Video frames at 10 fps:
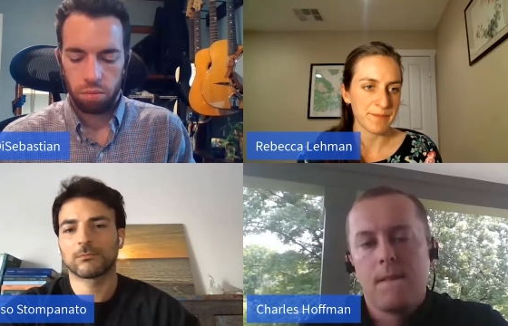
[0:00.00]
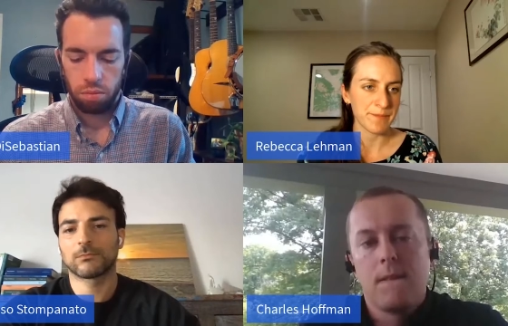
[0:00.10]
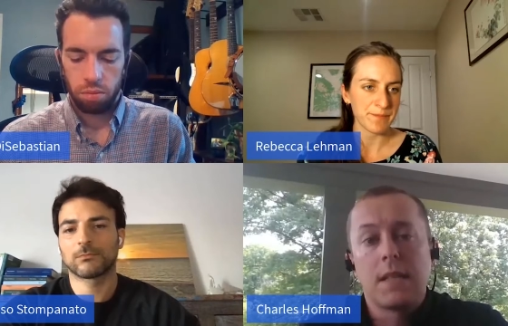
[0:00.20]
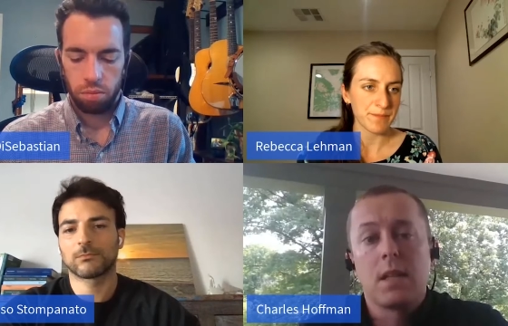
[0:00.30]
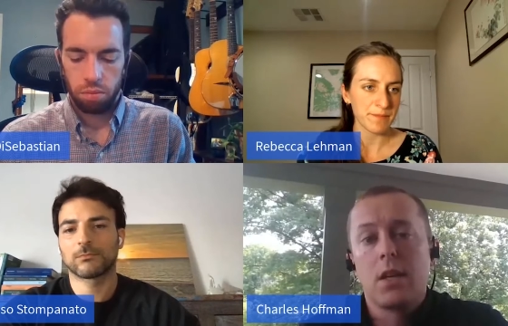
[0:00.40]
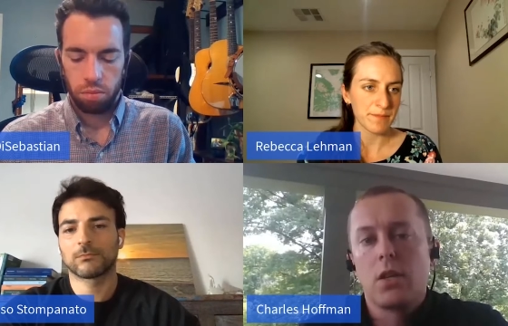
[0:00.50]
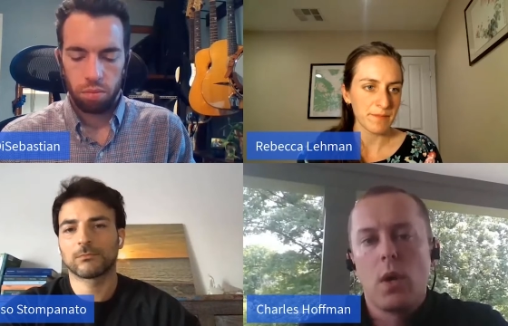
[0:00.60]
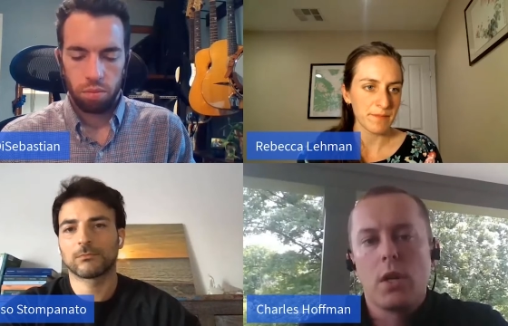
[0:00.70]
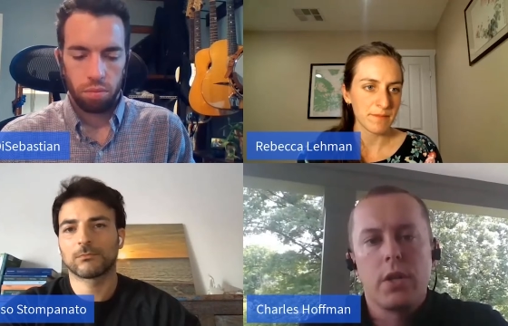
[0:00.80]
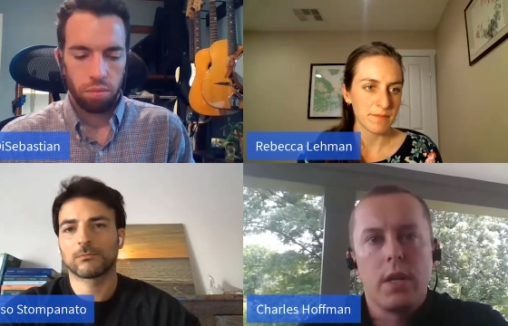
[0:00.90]
Speaker 1: That's a good
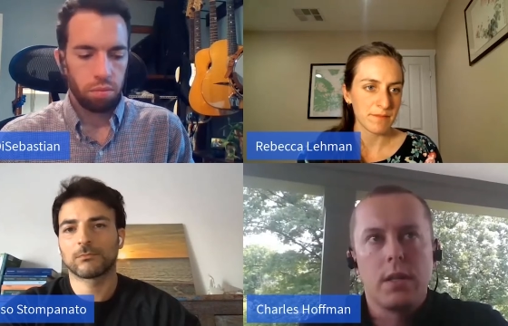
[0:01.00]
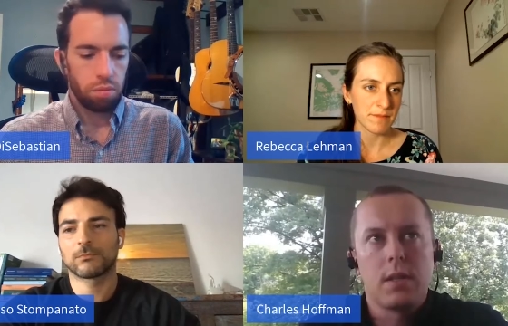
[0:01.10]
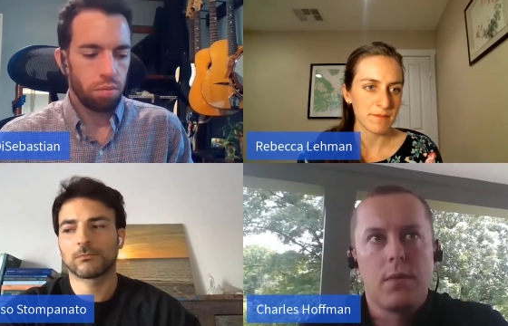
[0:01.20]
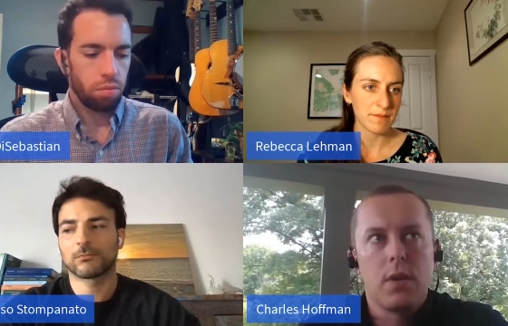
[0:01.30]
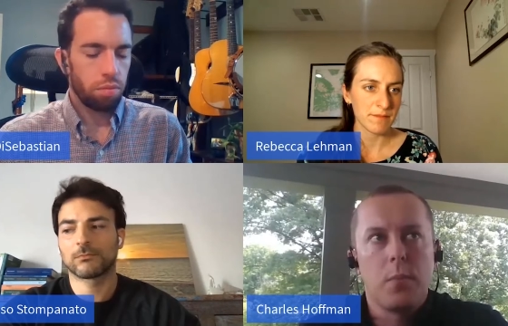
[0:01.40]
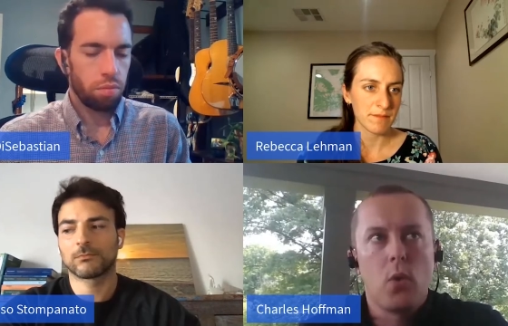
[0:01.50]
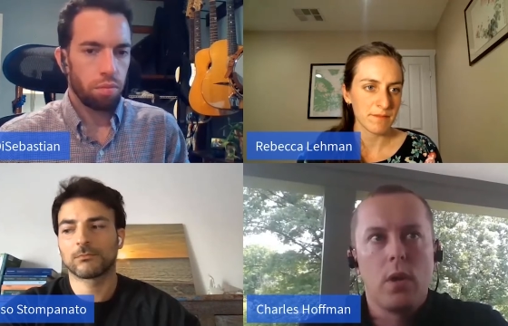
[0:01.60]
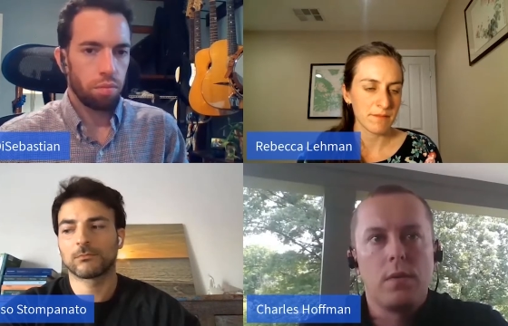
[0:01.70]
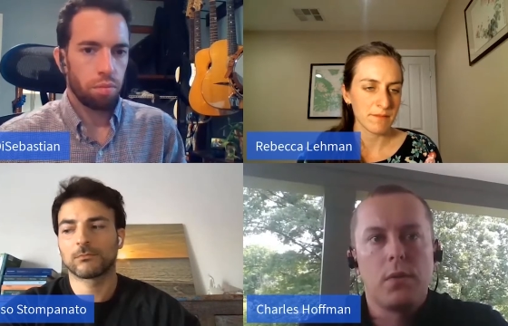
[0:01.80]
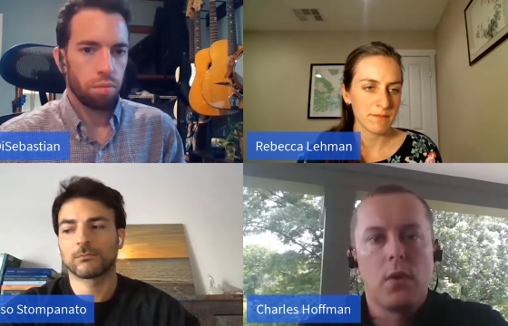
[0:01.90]
question, and it's definitely a point
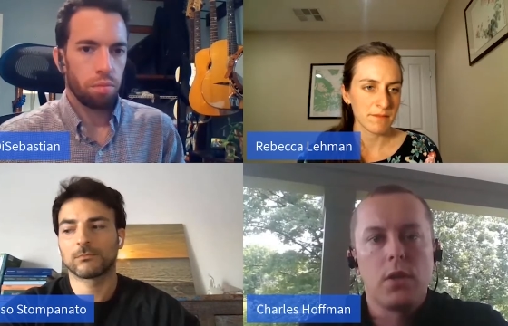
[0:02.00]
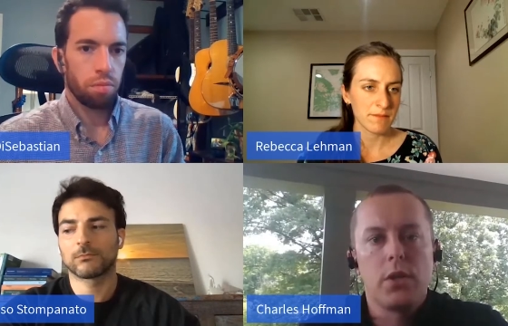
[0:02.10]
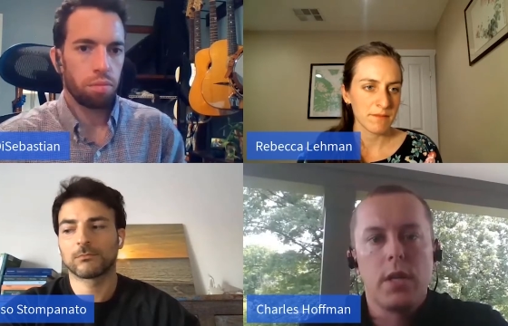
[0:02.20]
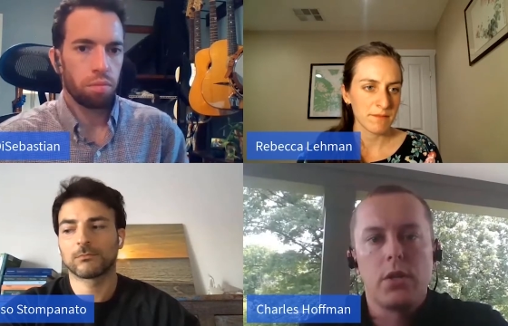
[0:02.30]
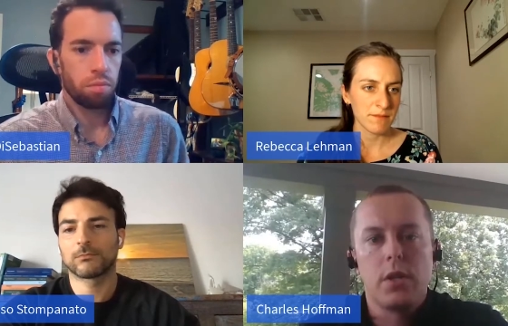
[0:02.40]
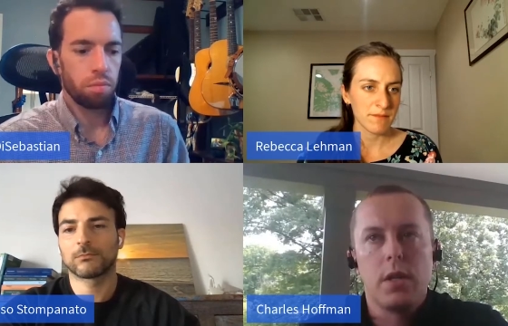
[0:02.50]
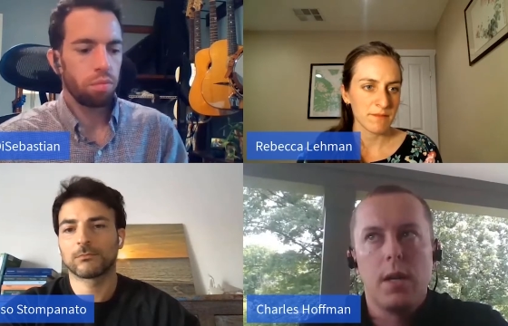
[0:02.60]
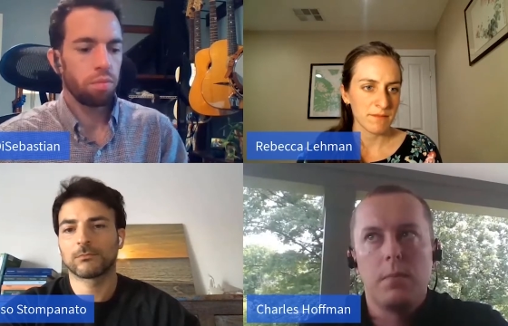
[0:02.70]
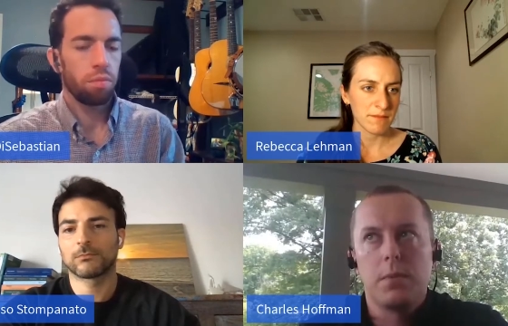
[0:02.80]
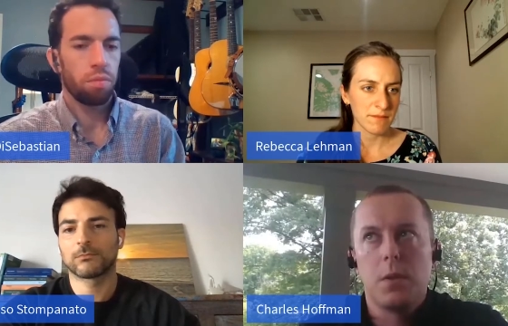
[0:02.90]
of differentiation
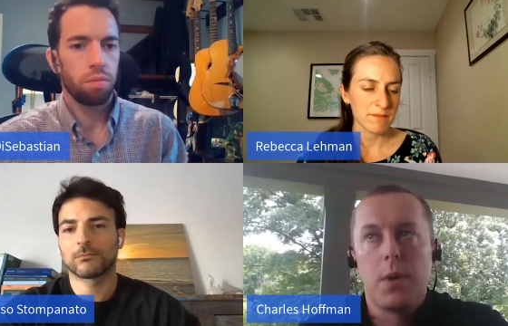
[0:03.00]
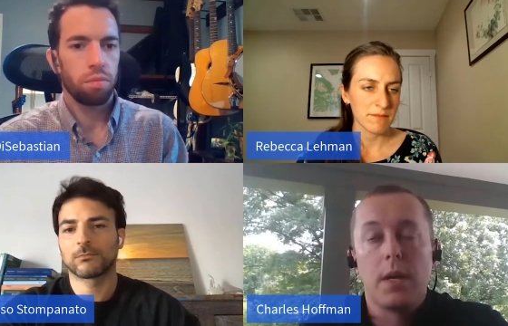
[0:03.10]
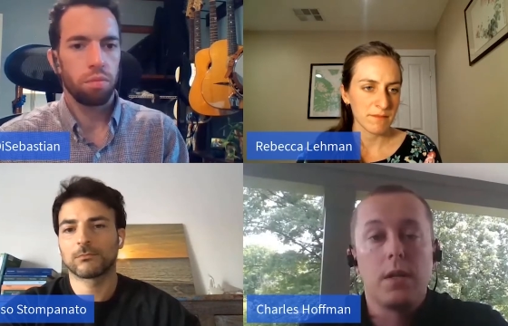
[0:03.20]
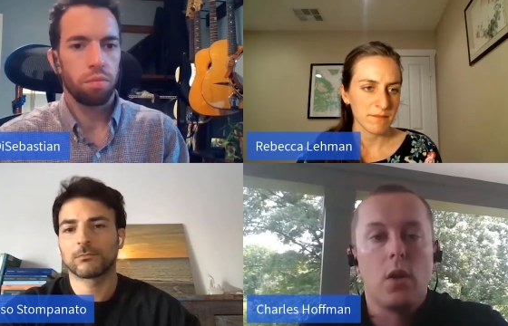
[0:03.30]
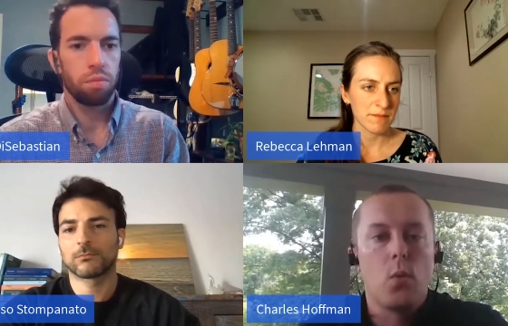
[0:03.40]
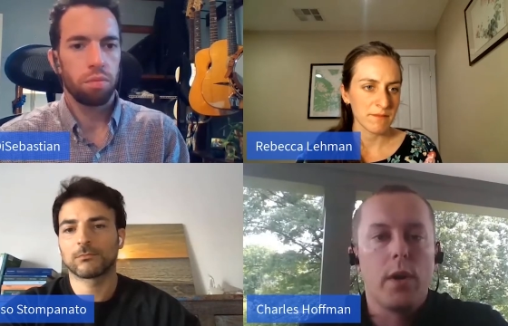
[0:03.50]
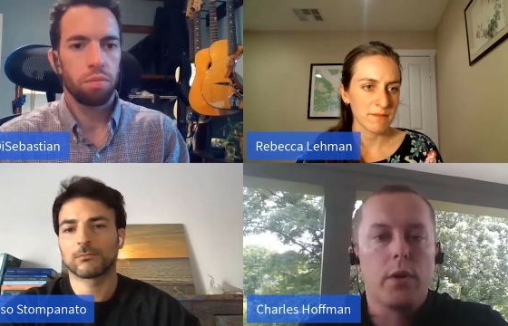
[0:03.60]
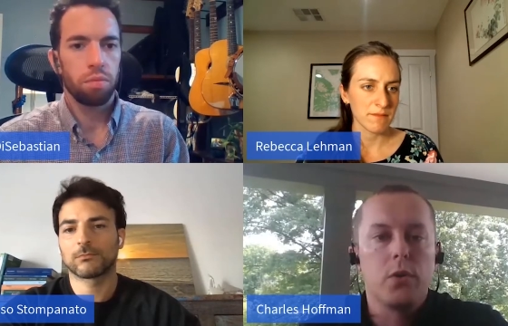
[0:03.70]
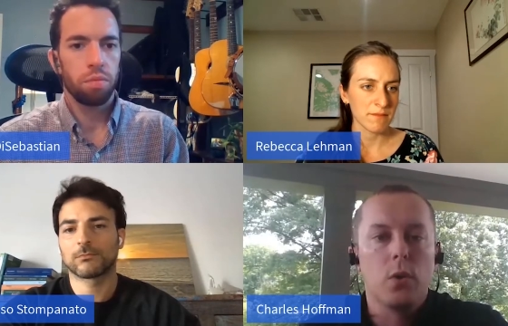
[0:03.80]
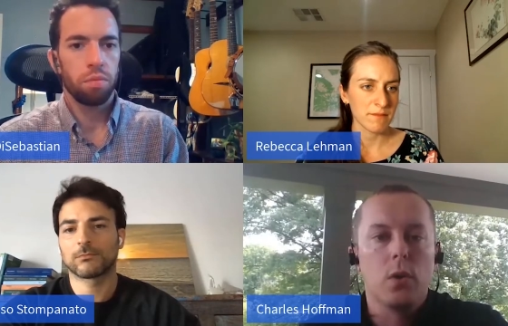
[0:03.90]
depending on where
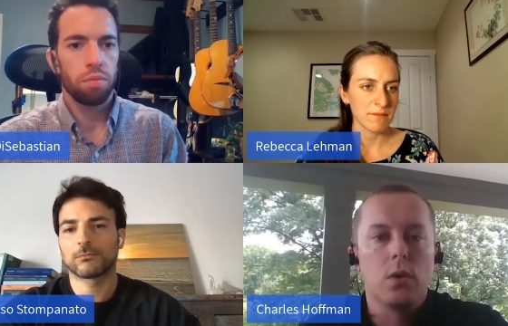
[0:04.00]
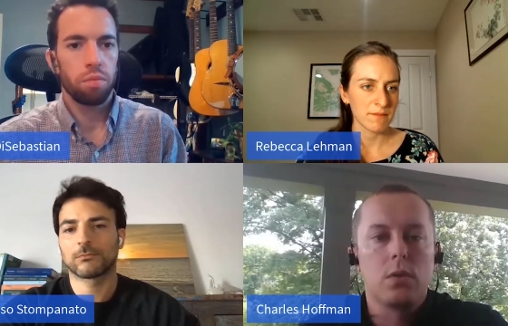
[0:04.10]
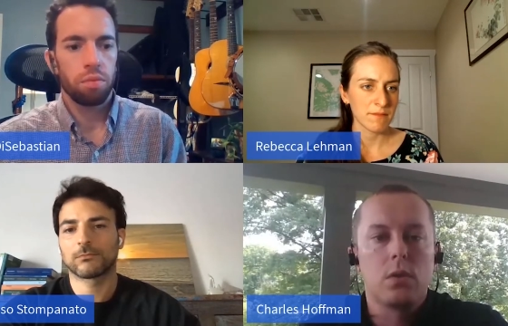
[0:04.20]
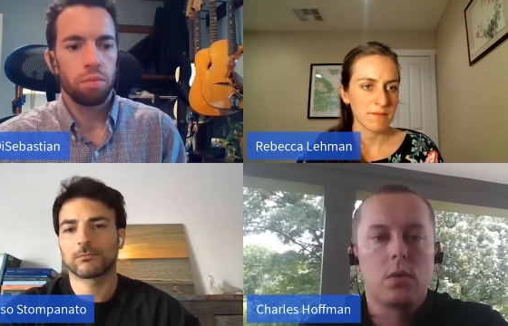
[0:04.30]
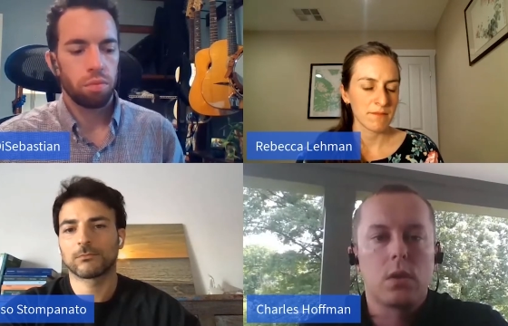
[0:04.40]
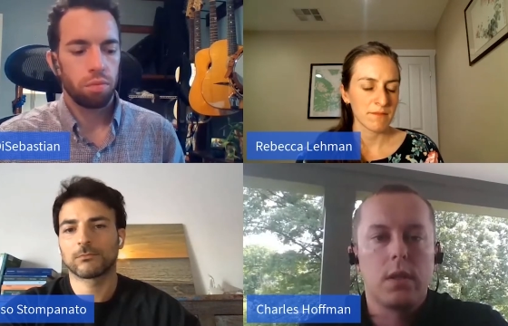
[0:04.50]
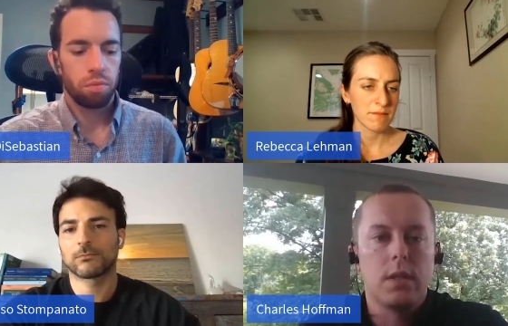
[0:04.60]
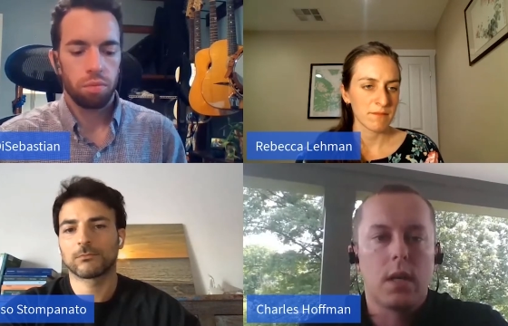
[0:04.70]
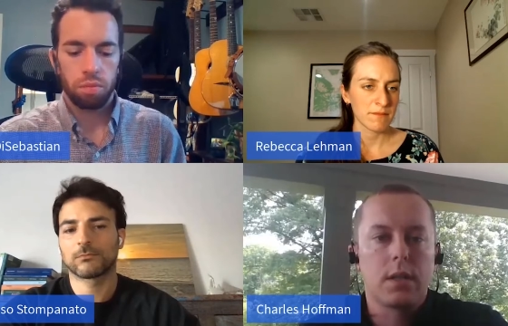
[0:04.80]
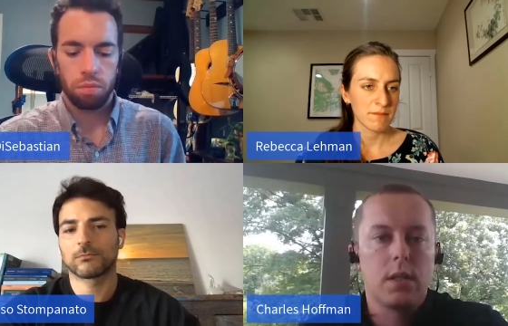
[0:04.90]
you're
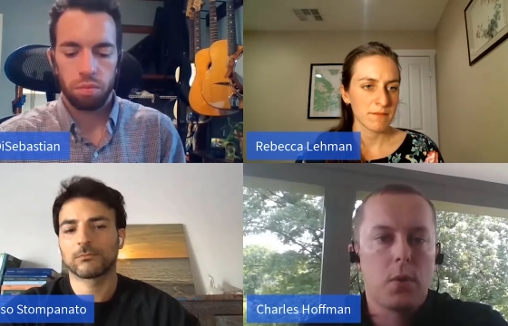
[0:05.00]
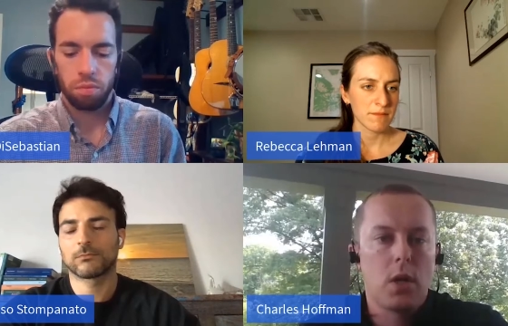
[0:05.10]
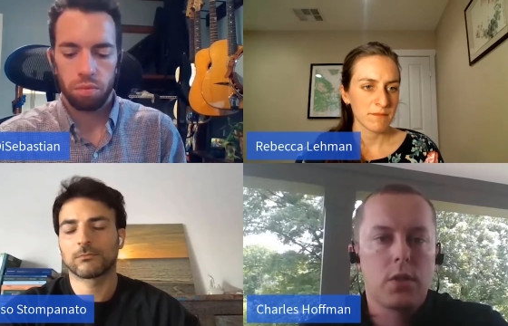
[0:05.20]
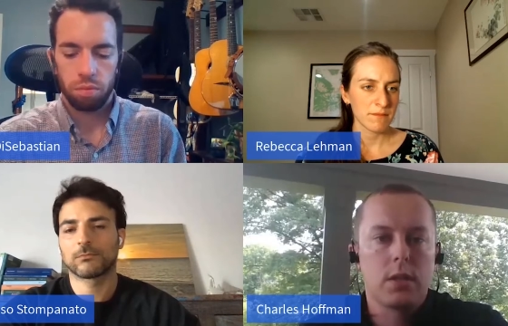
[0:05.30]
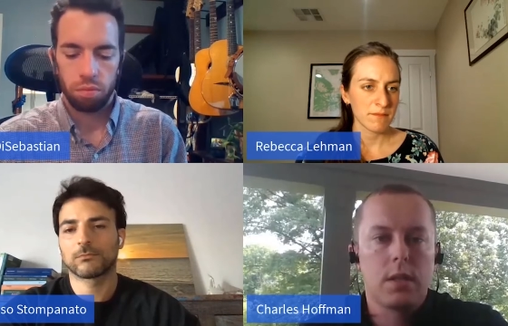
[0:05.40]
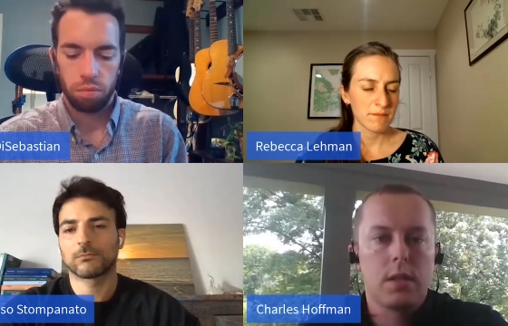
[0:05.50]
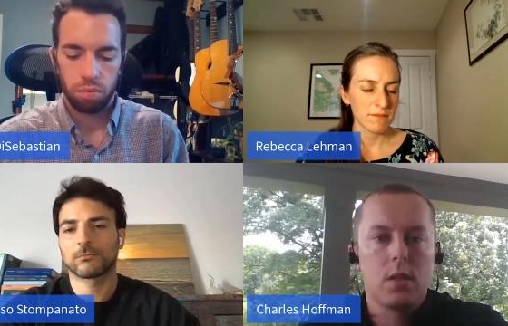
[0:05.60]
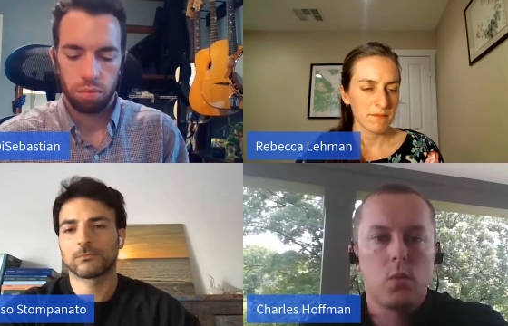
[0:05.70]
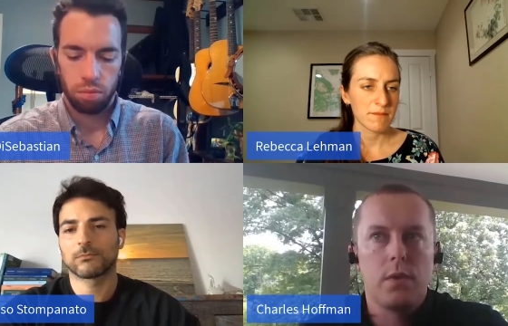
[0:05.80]
conducting a project like this.